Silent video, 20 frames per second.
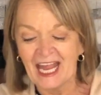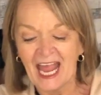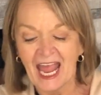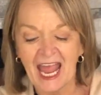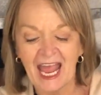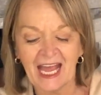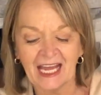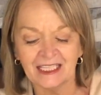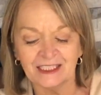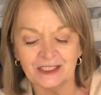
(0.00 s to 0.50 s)

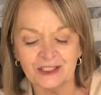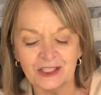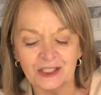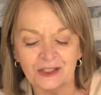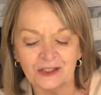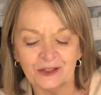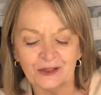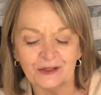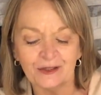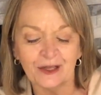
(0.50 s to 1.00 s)
And
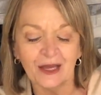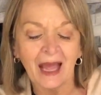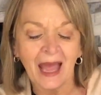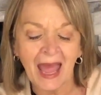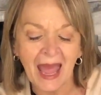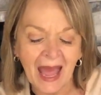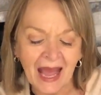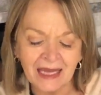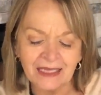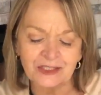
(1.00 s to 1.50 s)

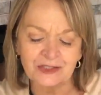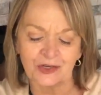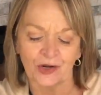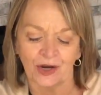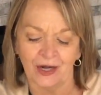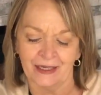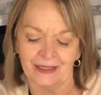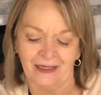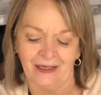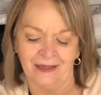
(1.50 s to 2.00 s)
act
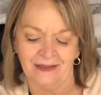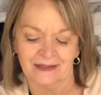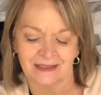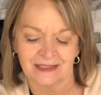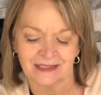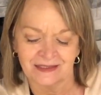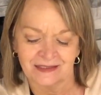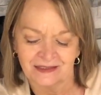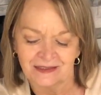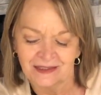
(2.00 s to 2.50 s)
on
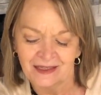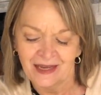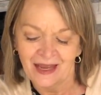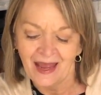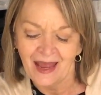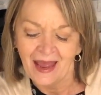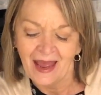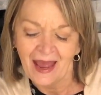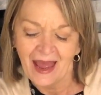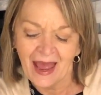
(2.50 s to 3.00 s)
it.
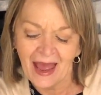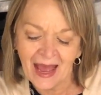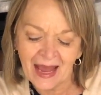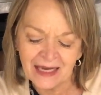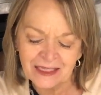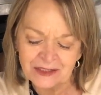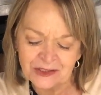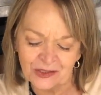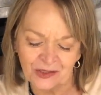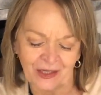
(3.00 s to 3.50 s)

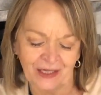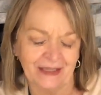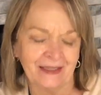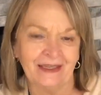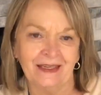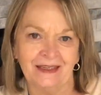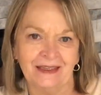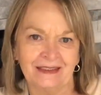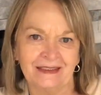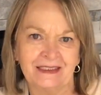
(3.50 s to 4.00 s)
Act on
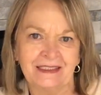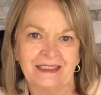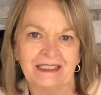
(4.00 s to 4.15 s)
it.